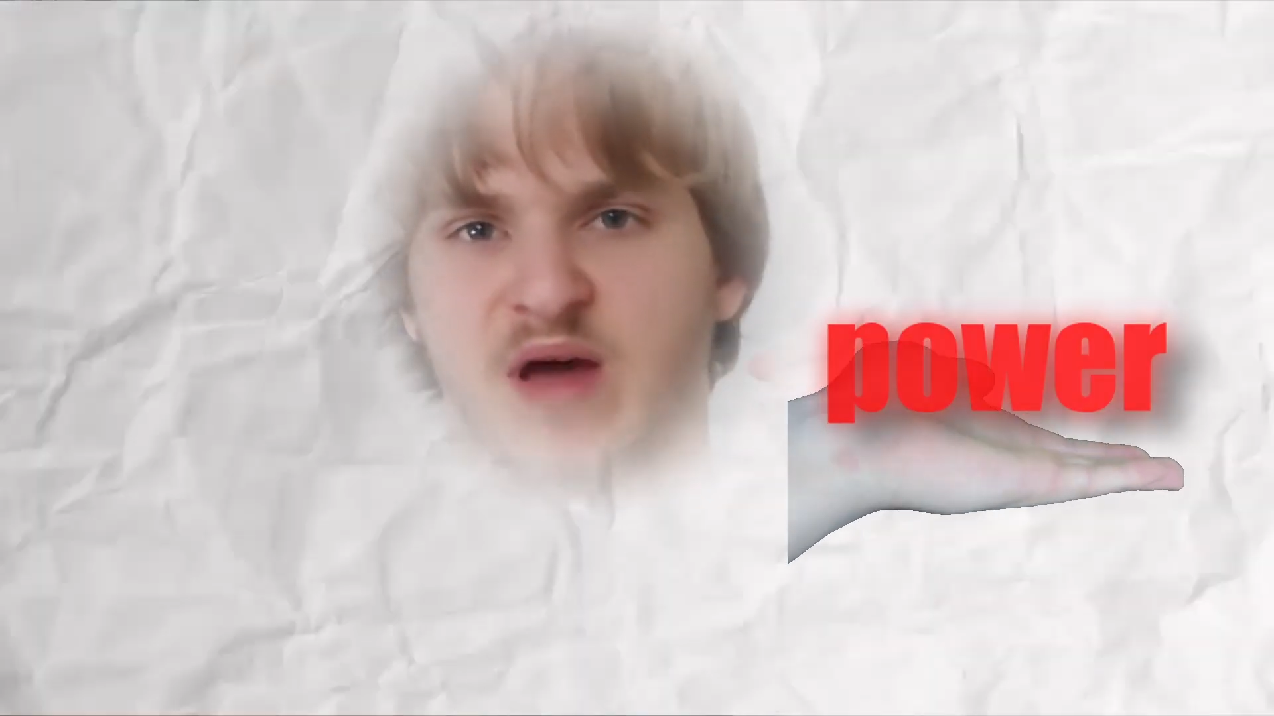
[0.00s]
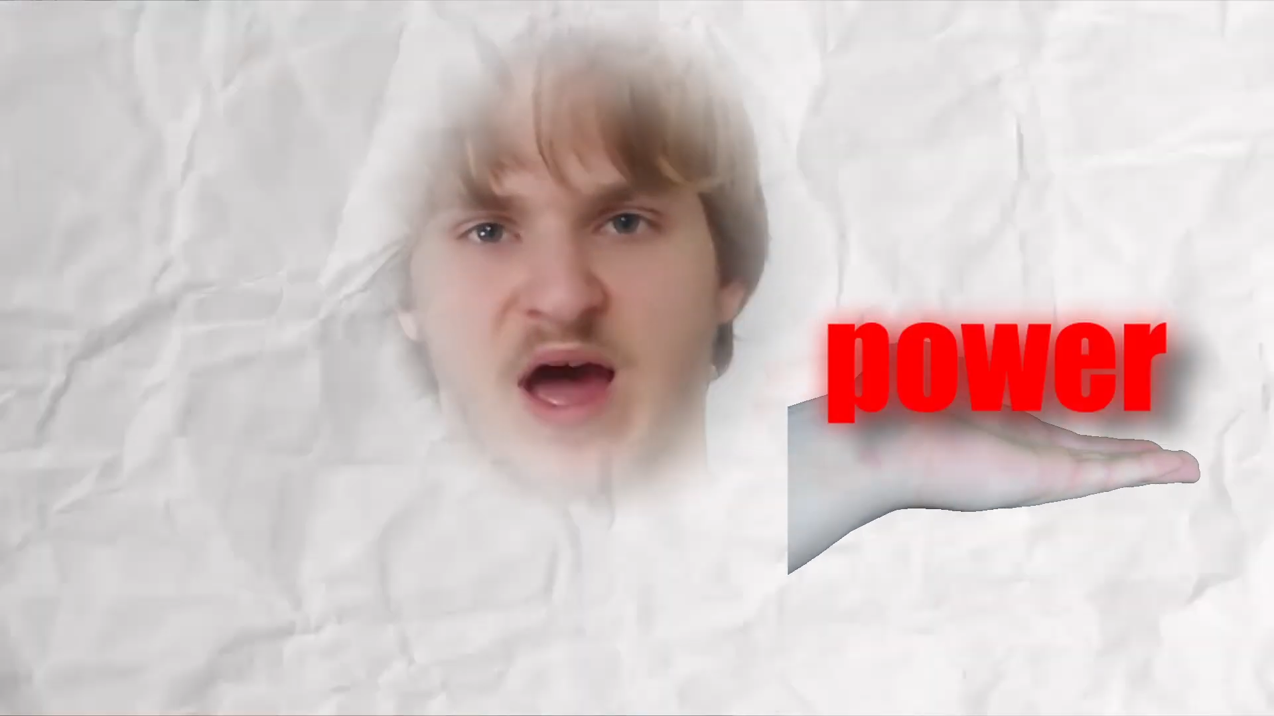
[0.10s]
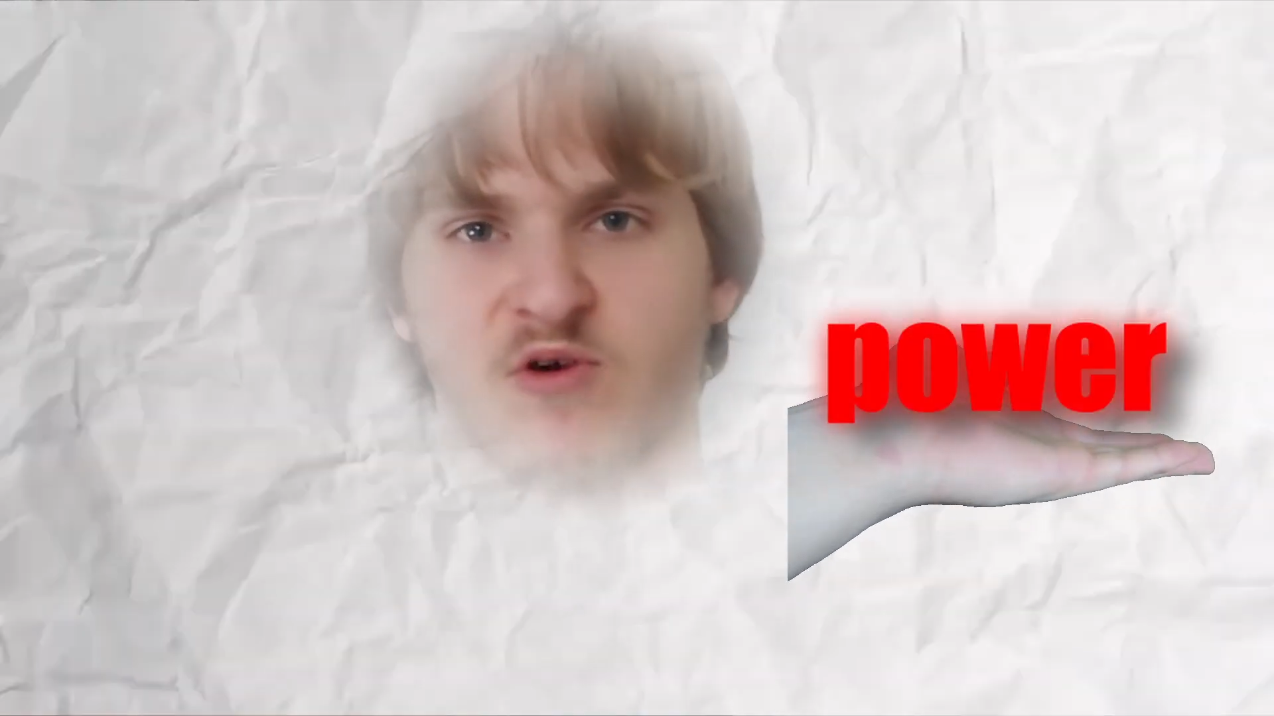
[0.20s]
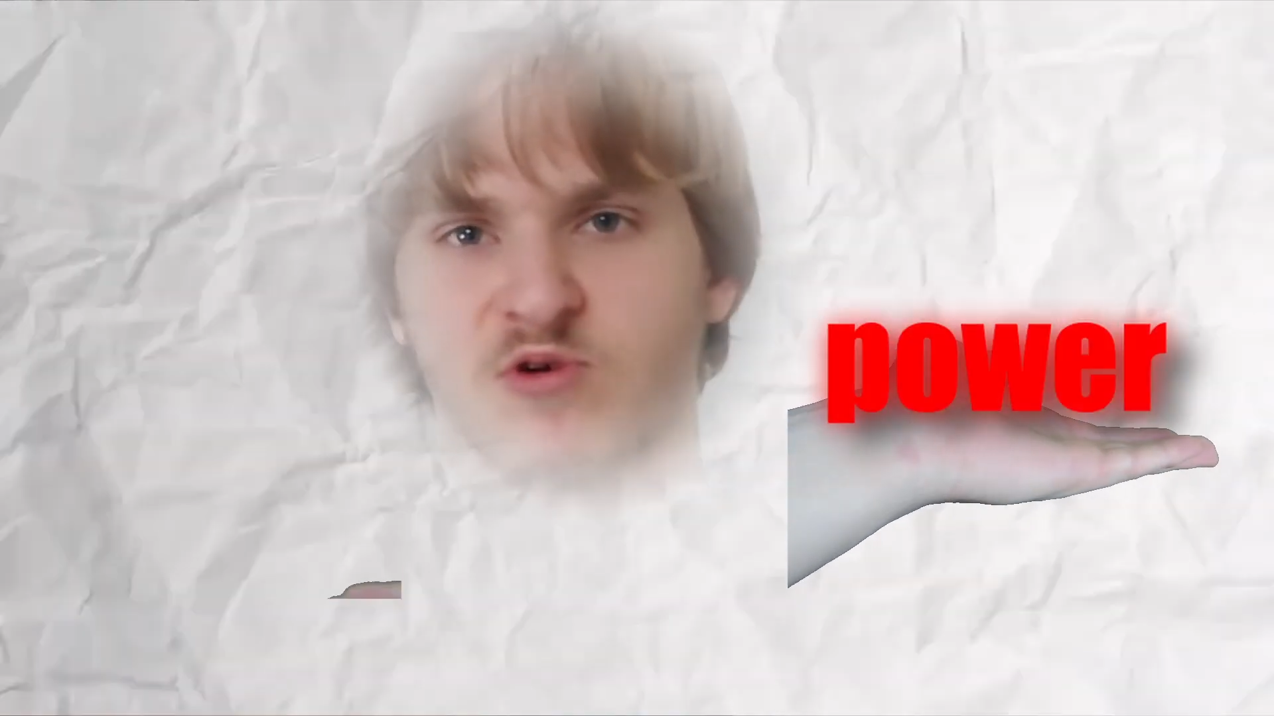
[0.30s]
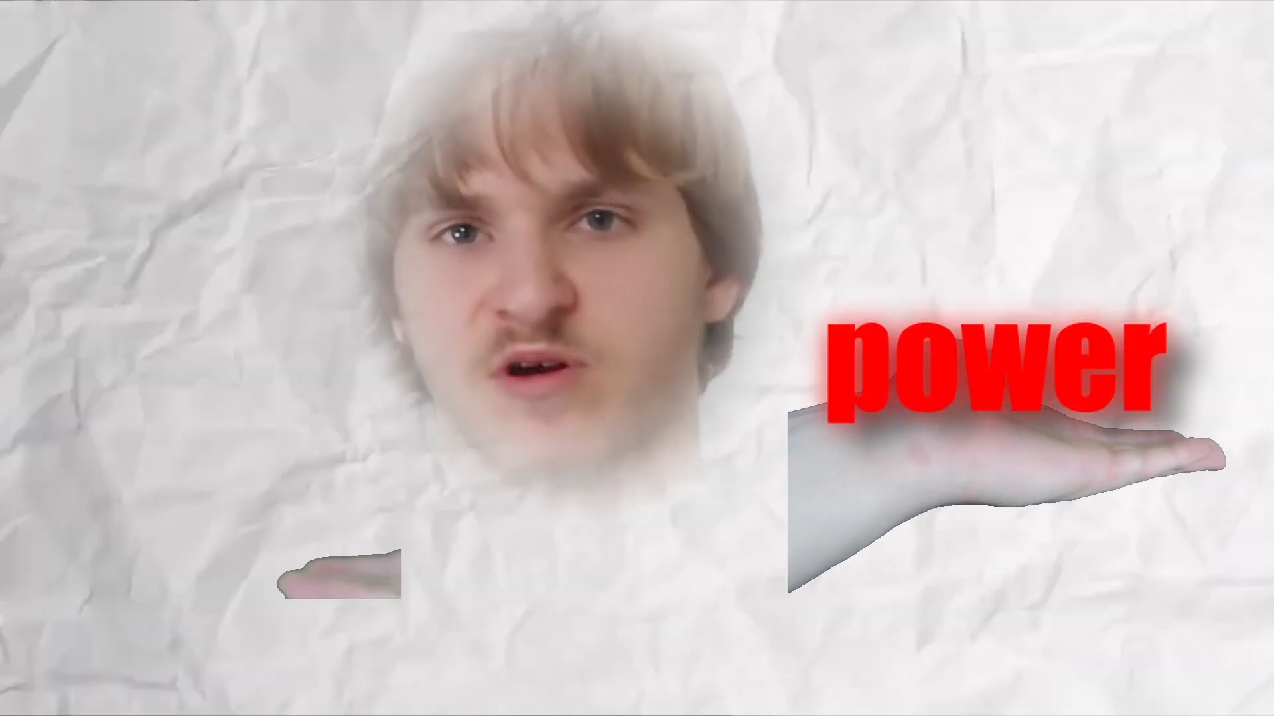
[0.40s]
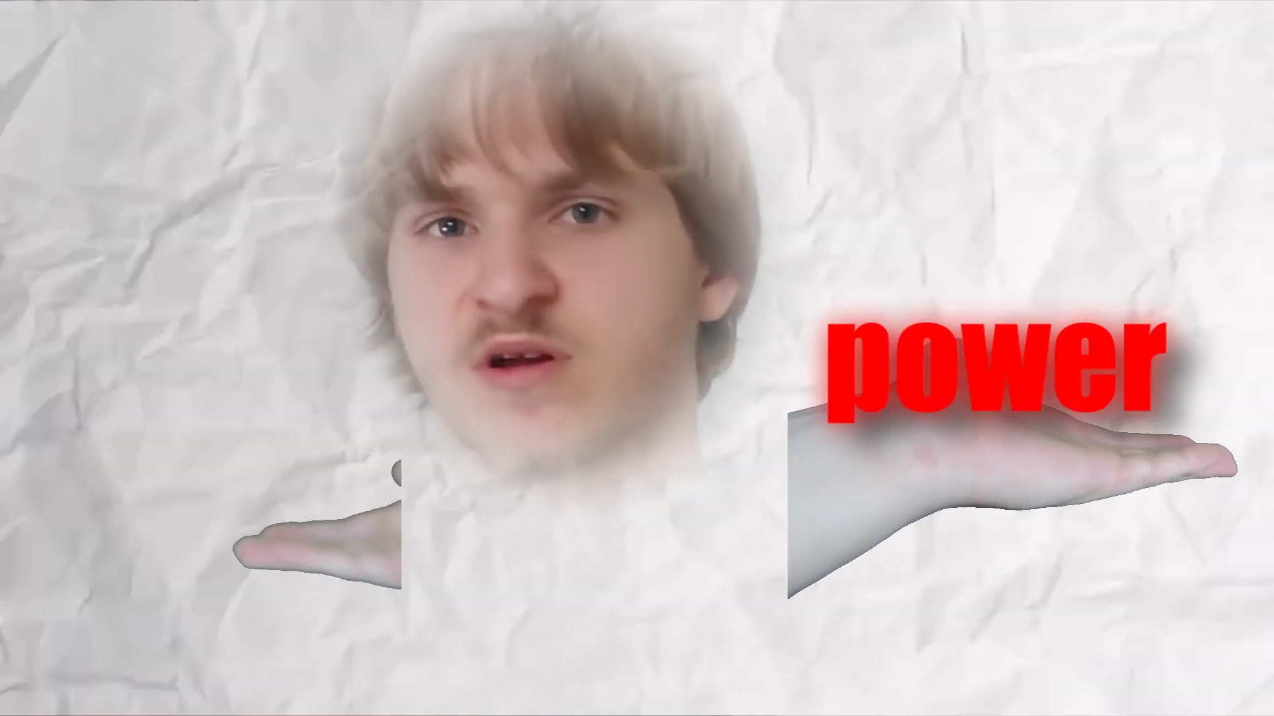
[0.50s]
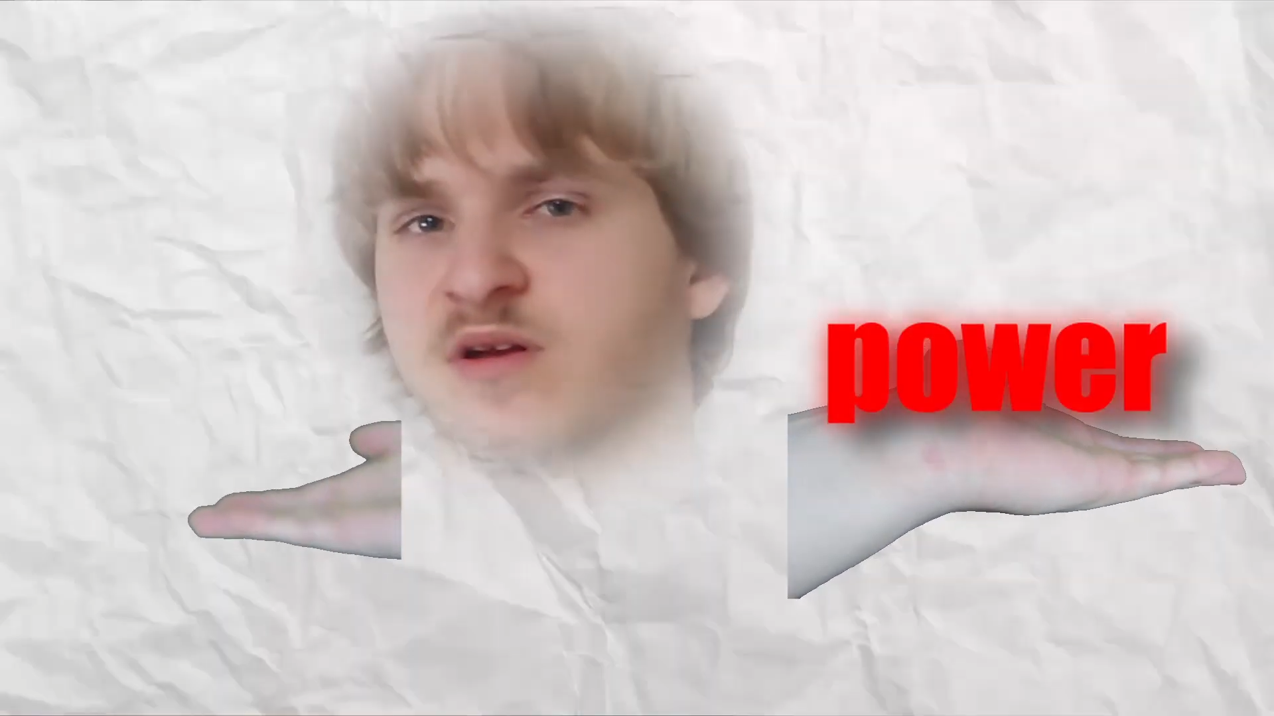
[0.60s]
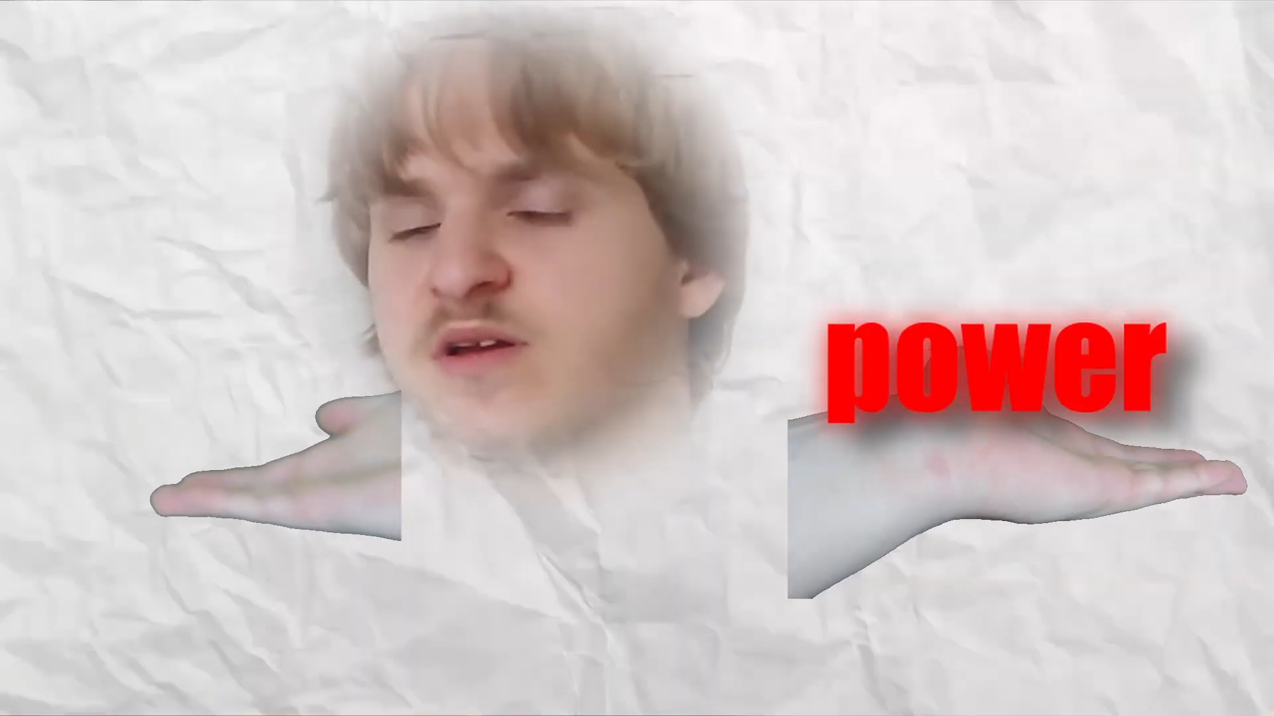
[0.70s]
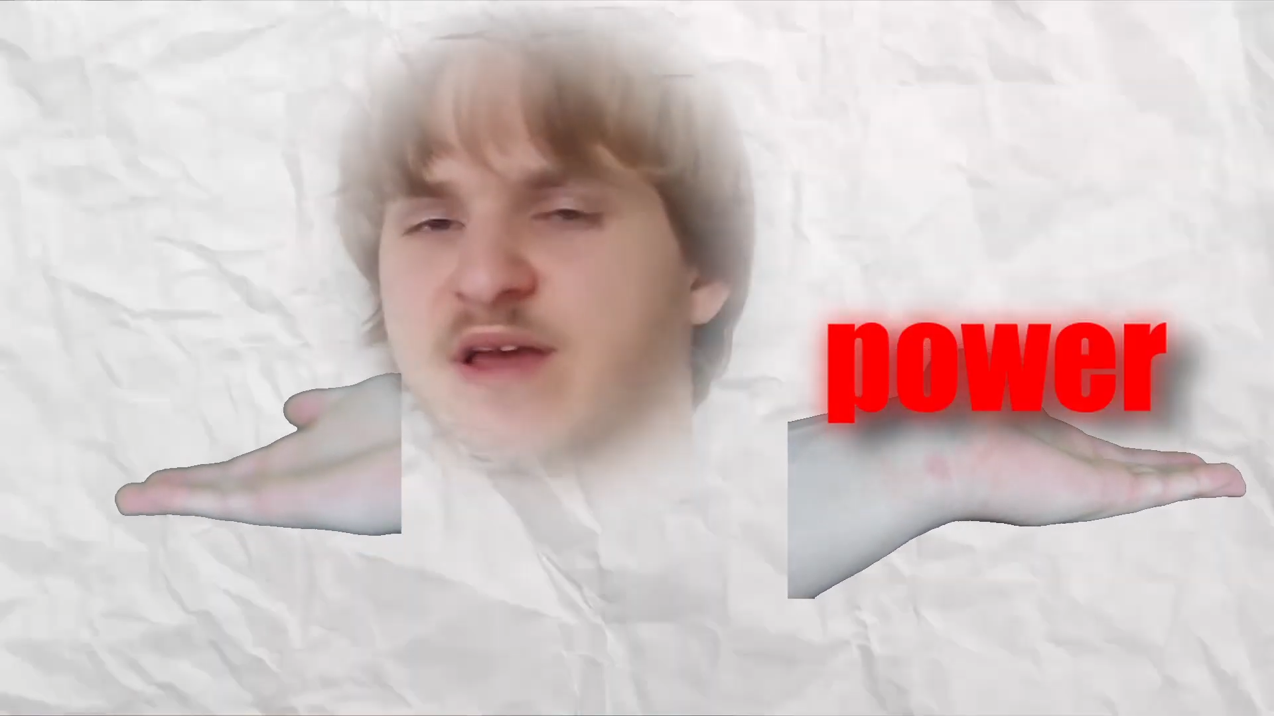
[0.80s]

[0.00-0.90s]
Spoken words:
power